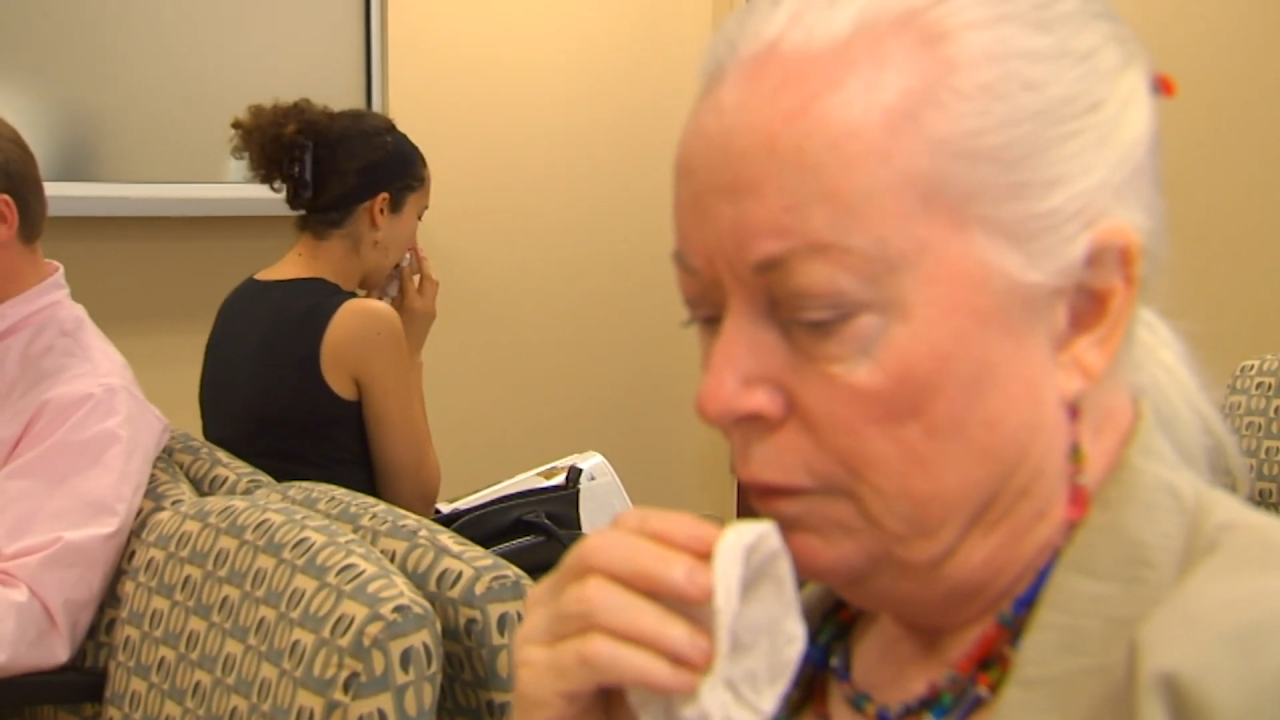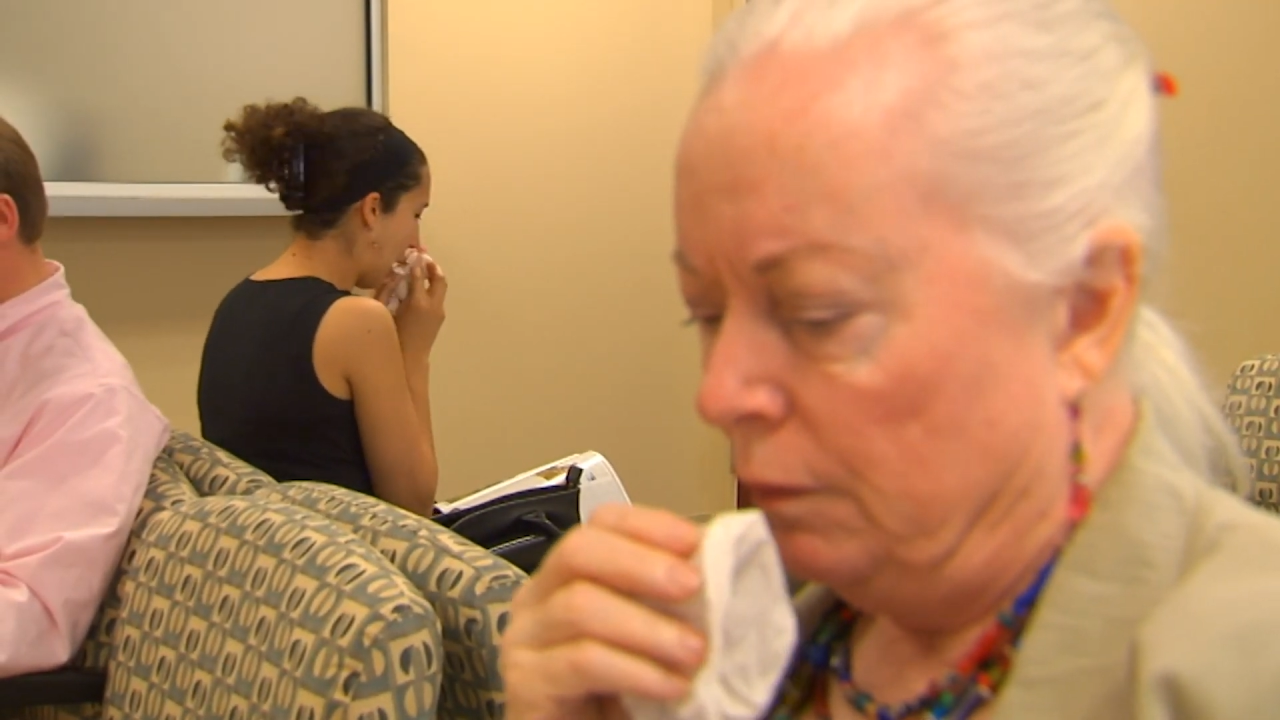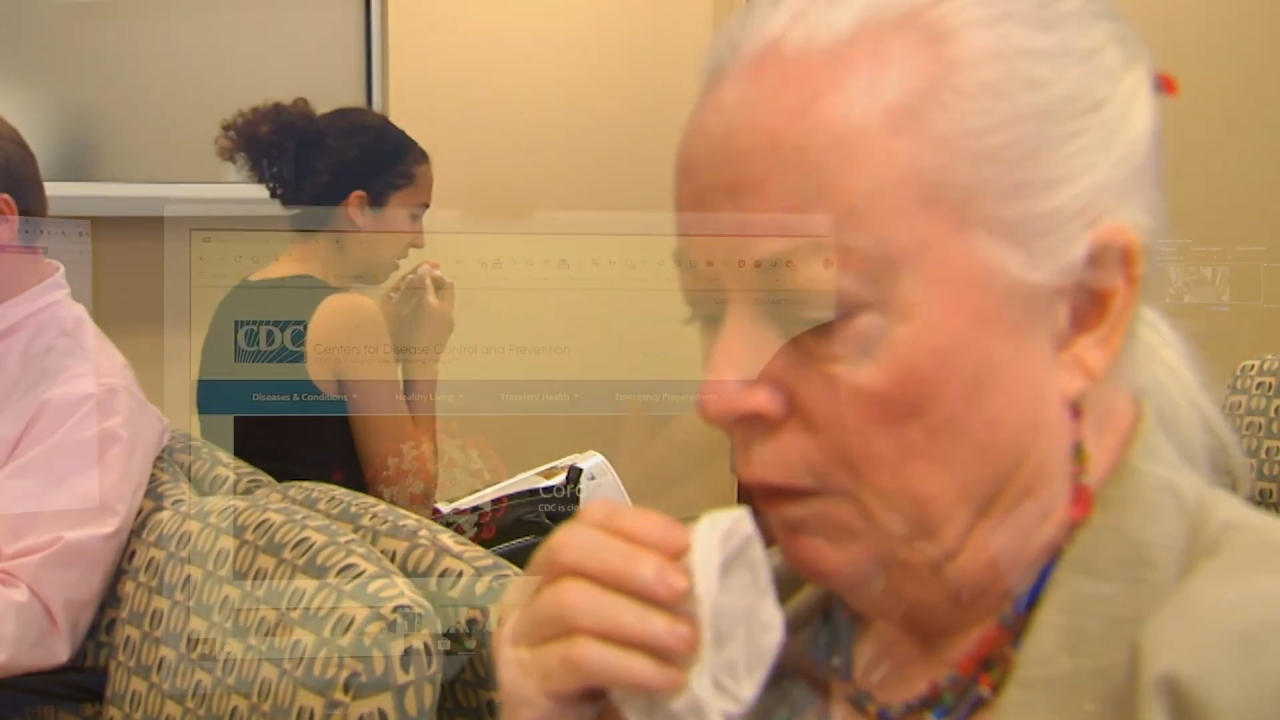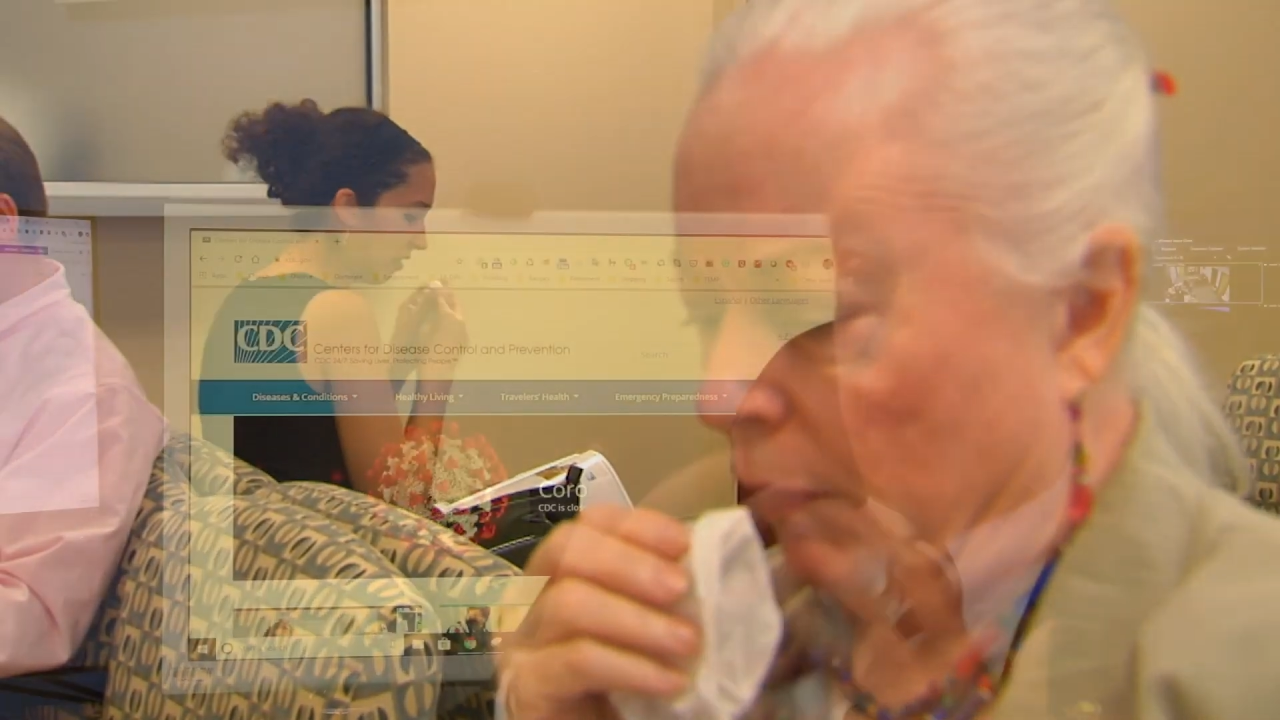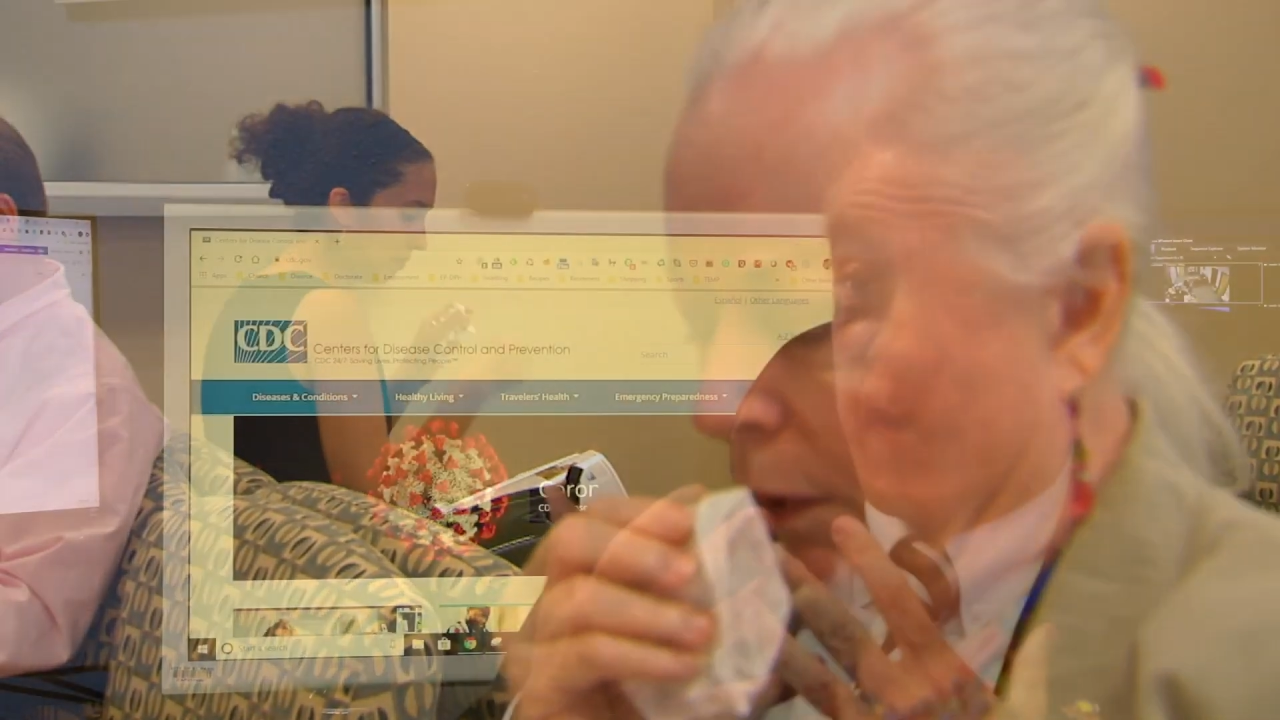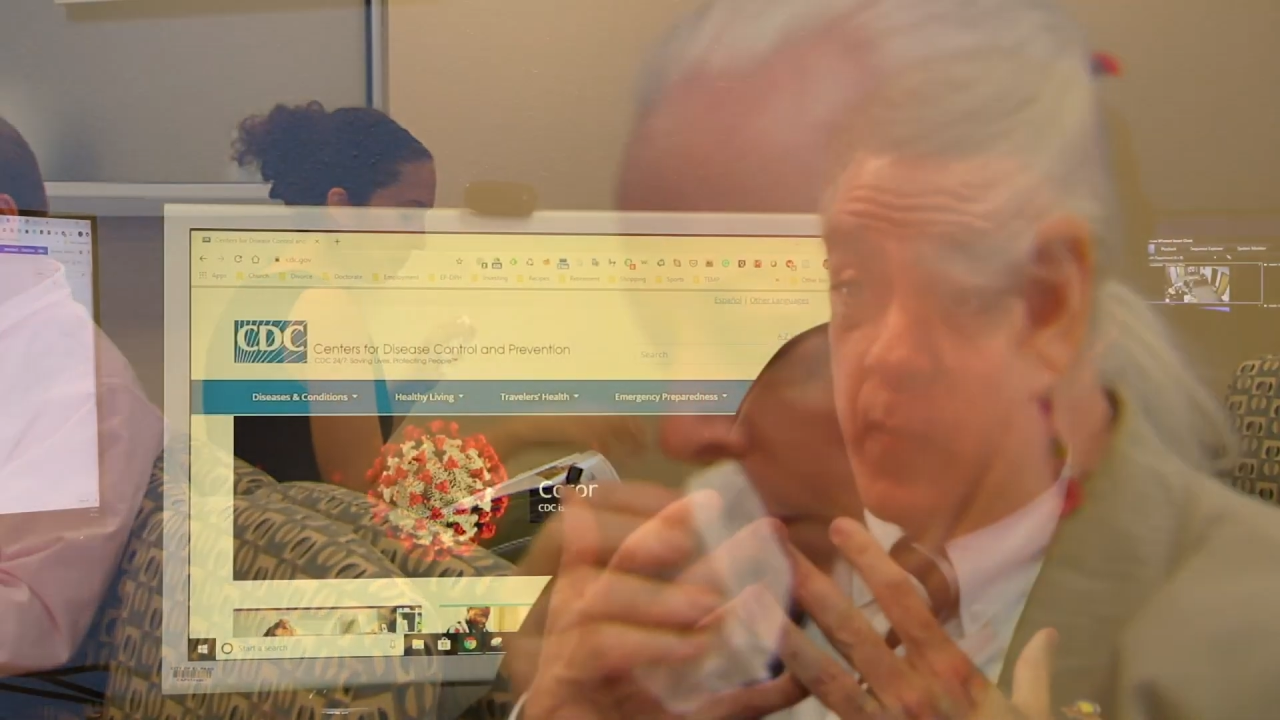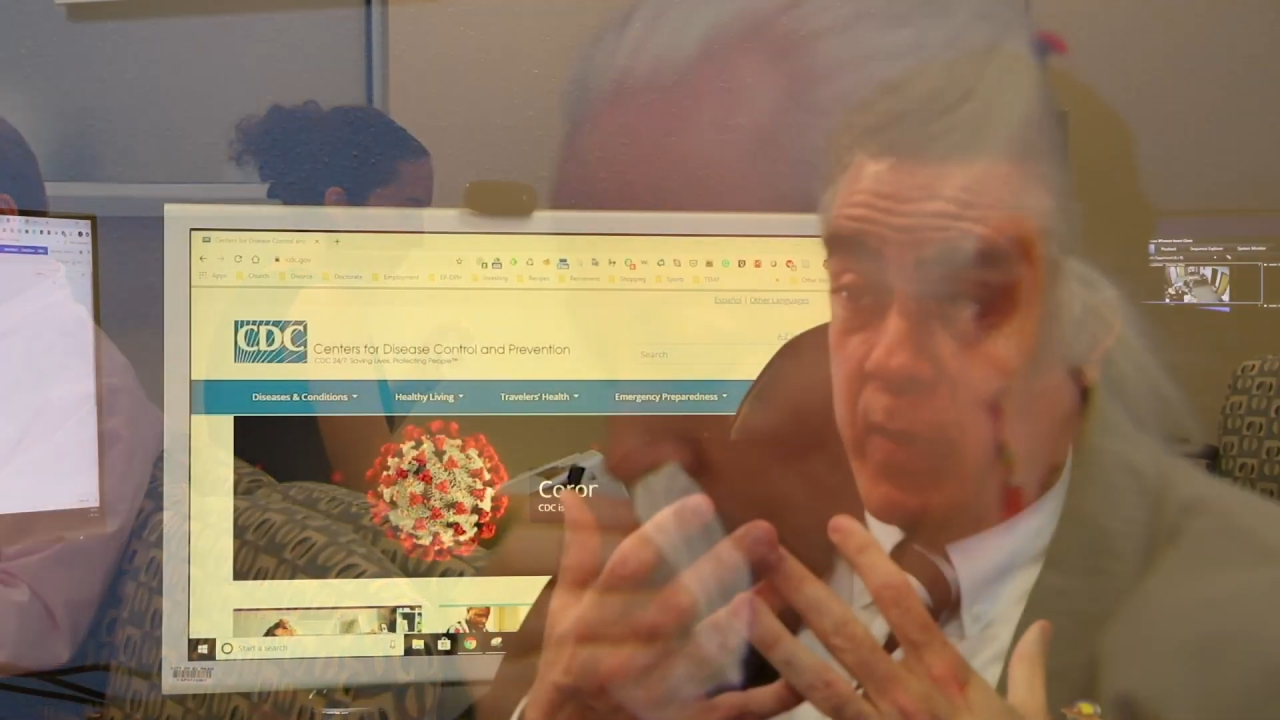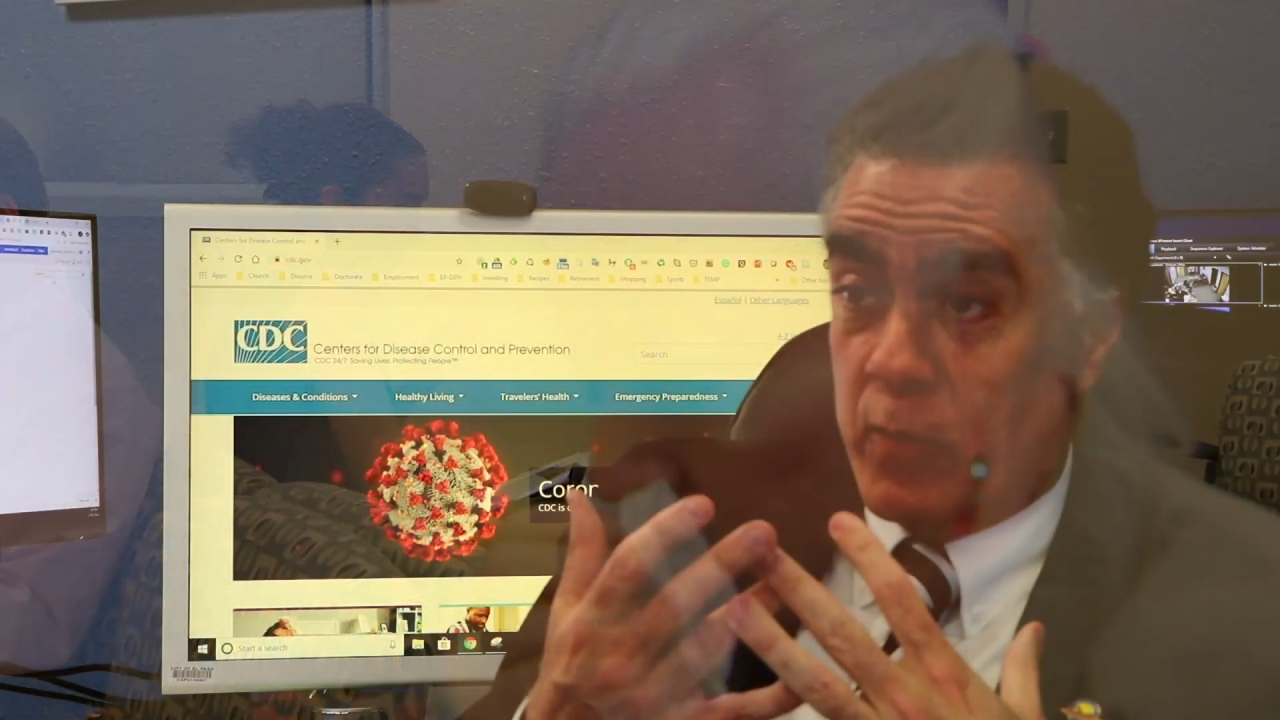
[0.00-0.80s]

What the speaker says: Covering when